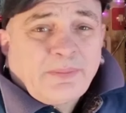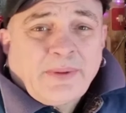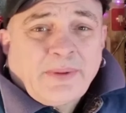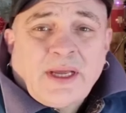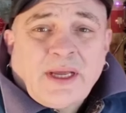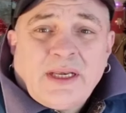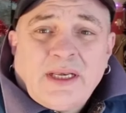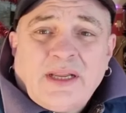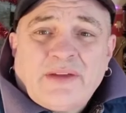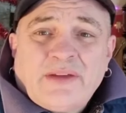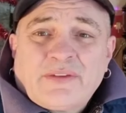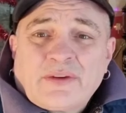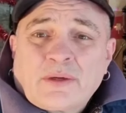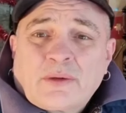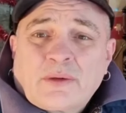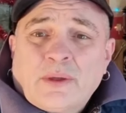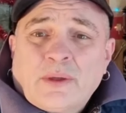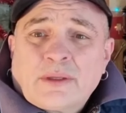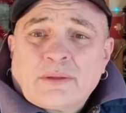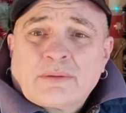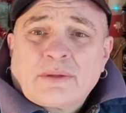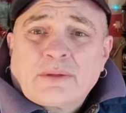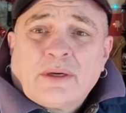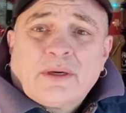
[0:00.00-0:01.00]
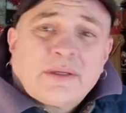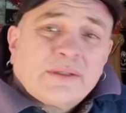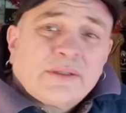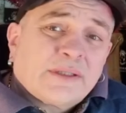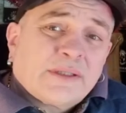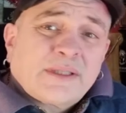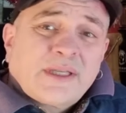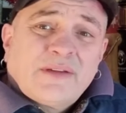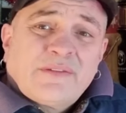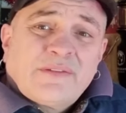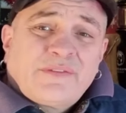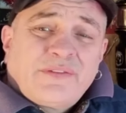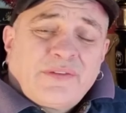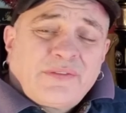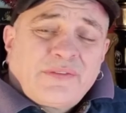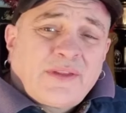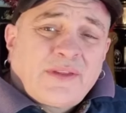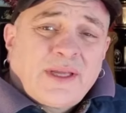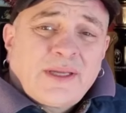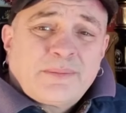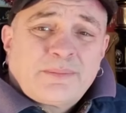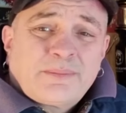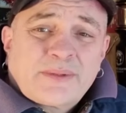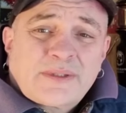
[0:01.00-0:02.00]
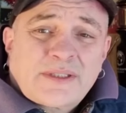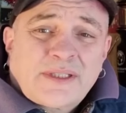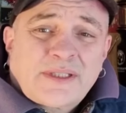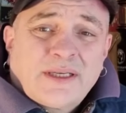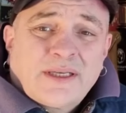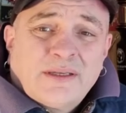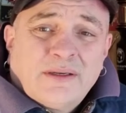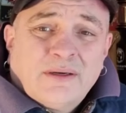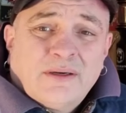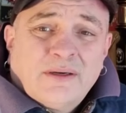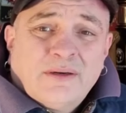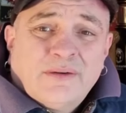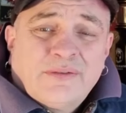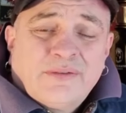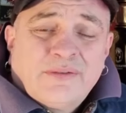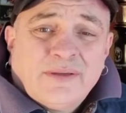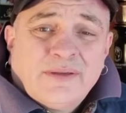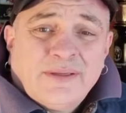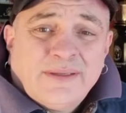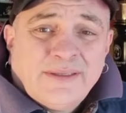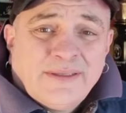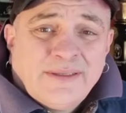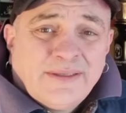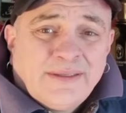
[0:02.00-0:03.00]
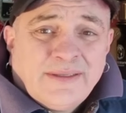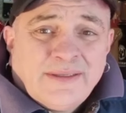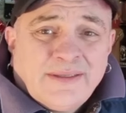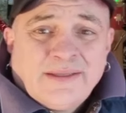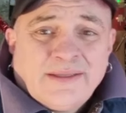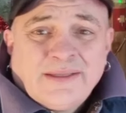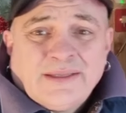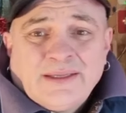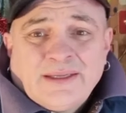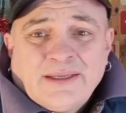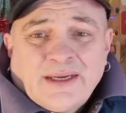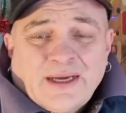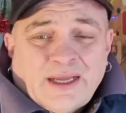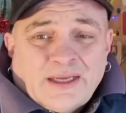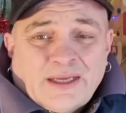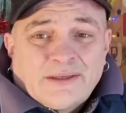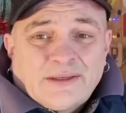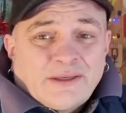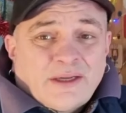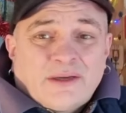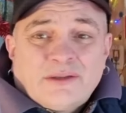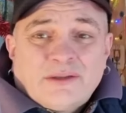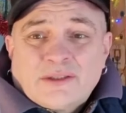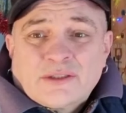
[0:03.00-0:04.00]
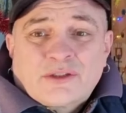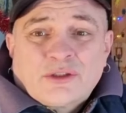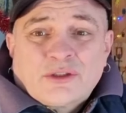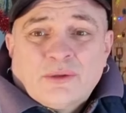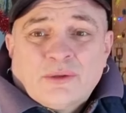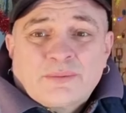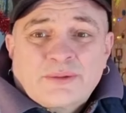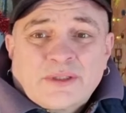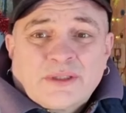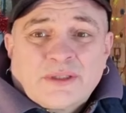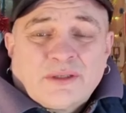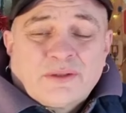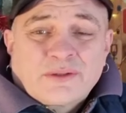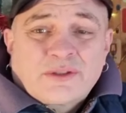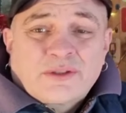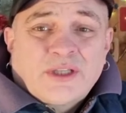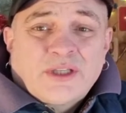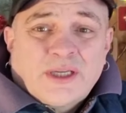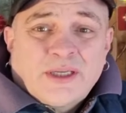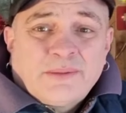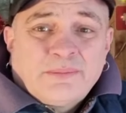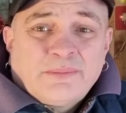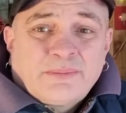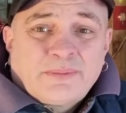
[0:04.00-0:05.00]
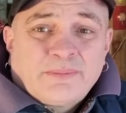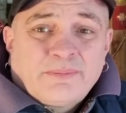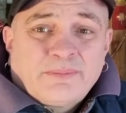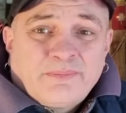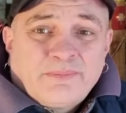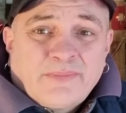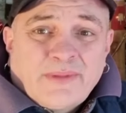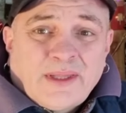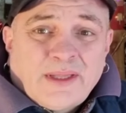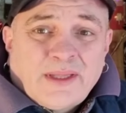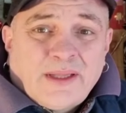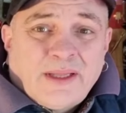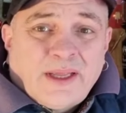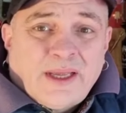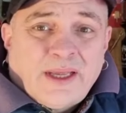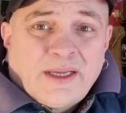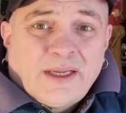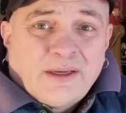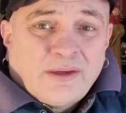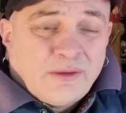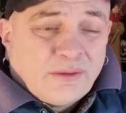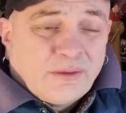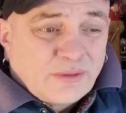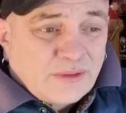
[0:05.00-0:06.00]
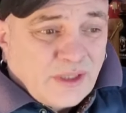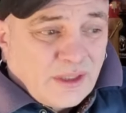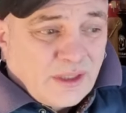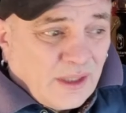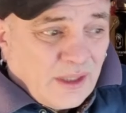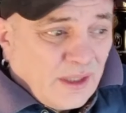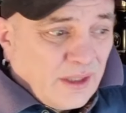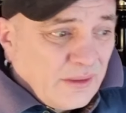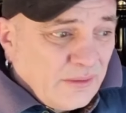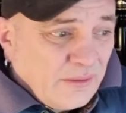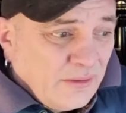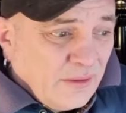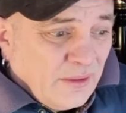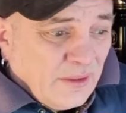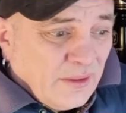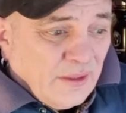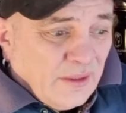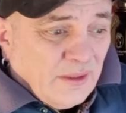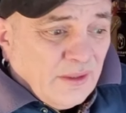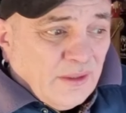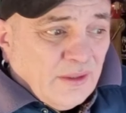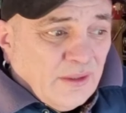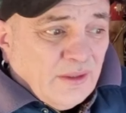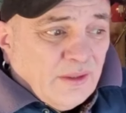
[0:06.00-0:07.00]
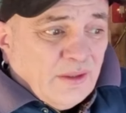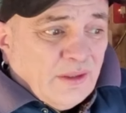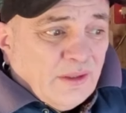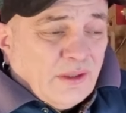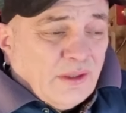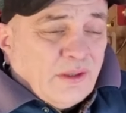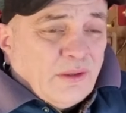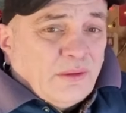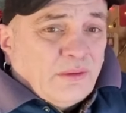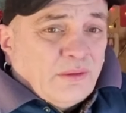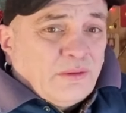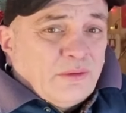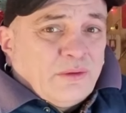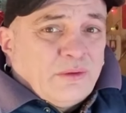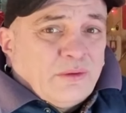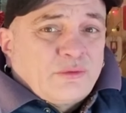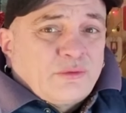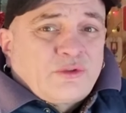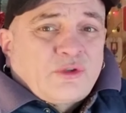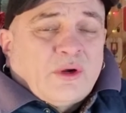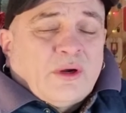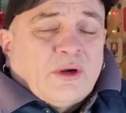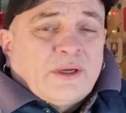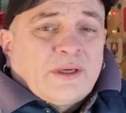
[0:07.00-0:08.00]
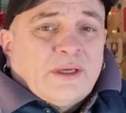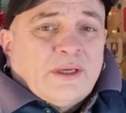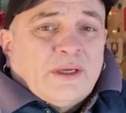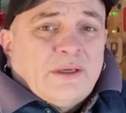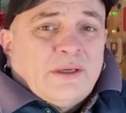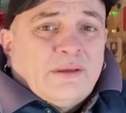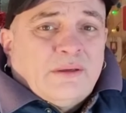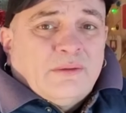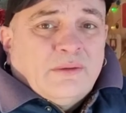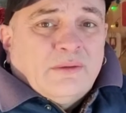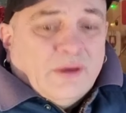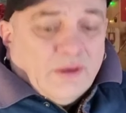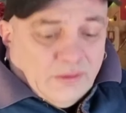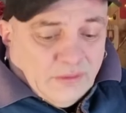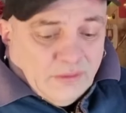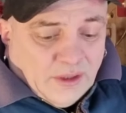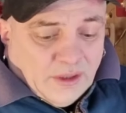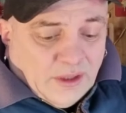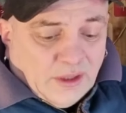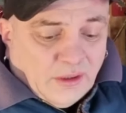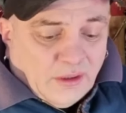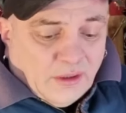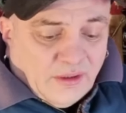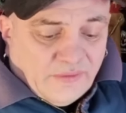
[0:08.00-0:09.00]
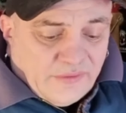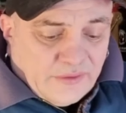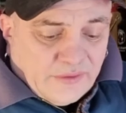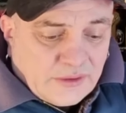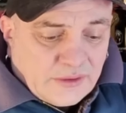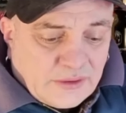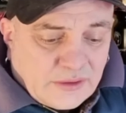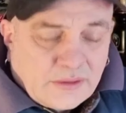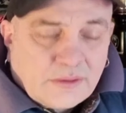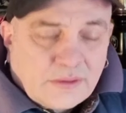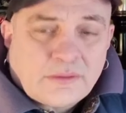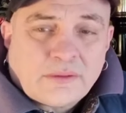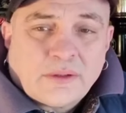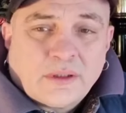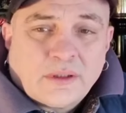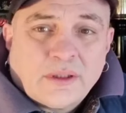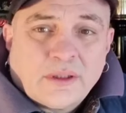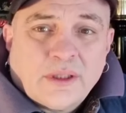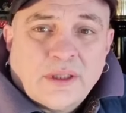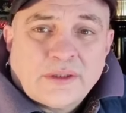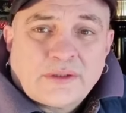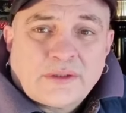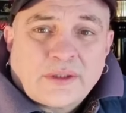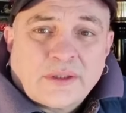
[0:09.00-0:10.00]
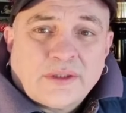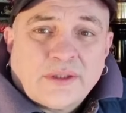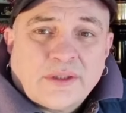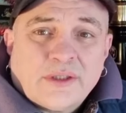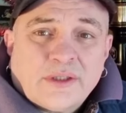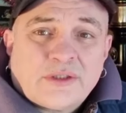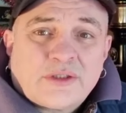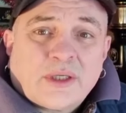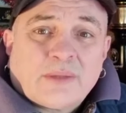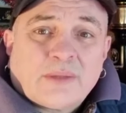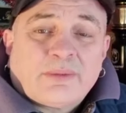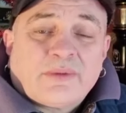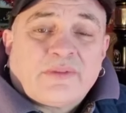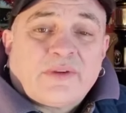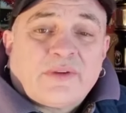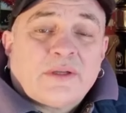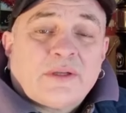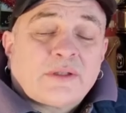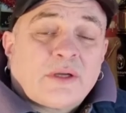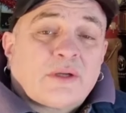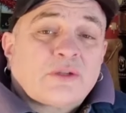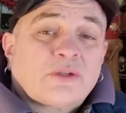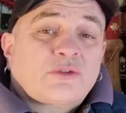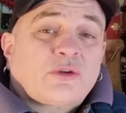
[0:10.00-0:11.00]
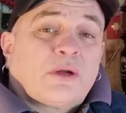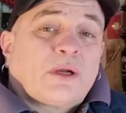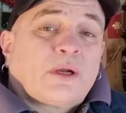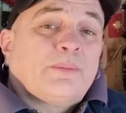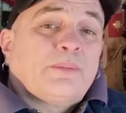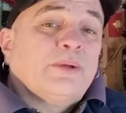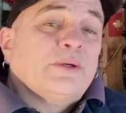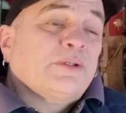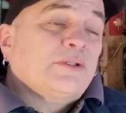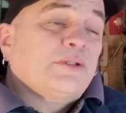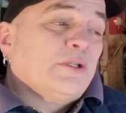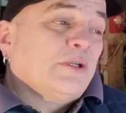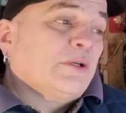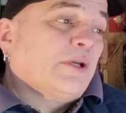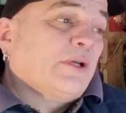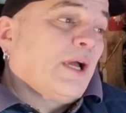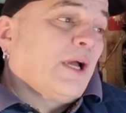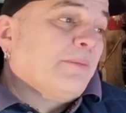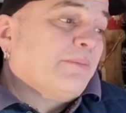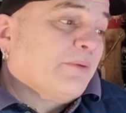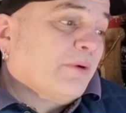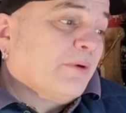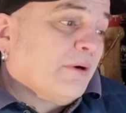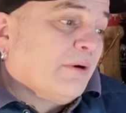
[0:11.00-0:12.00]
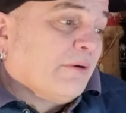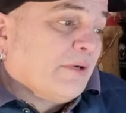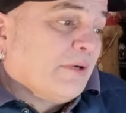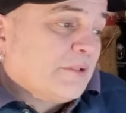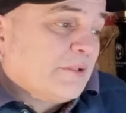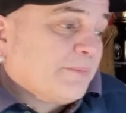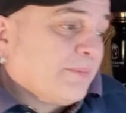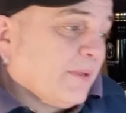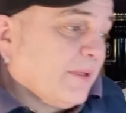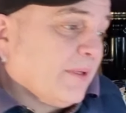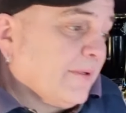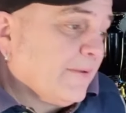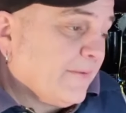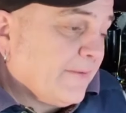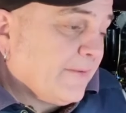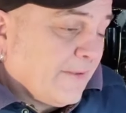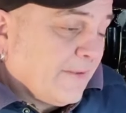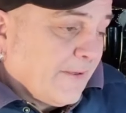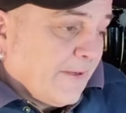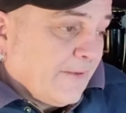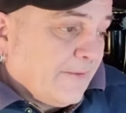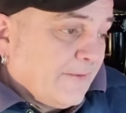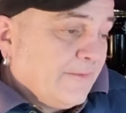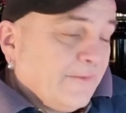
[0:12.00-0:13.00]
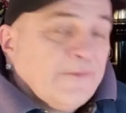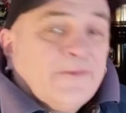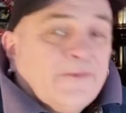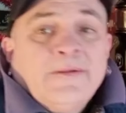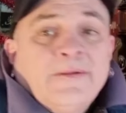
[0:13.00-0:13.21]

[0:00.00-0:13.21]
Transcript: about 11 quid, although I did get 15% off. And I know the Torps are not cheap. And I also know we're all trying to, well, a lot of us that do YouTube reviews are trying to push UK breweries, but, you know,